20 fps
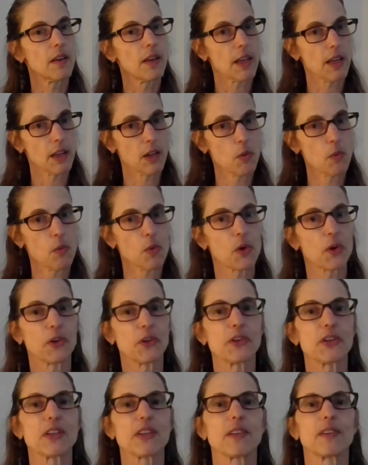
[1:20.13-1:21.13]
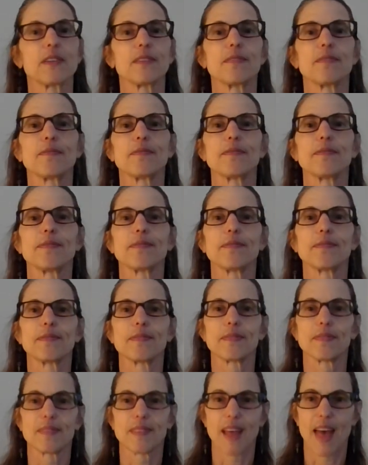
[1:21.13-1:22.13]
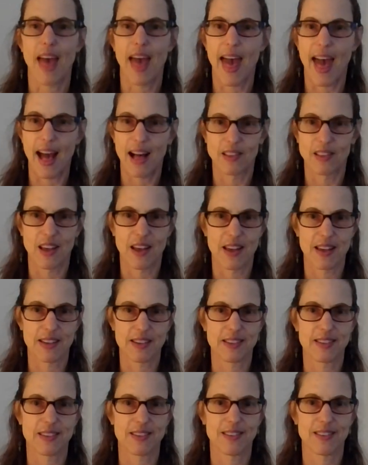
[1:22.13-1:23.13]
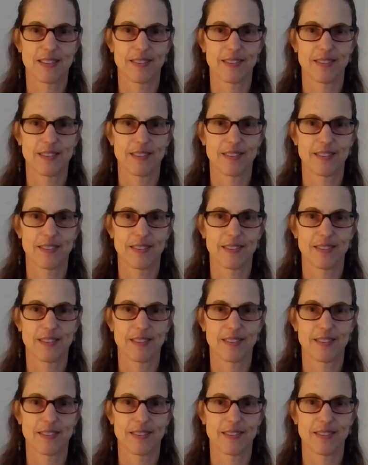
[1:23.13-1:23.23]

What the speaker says: In a word, allies.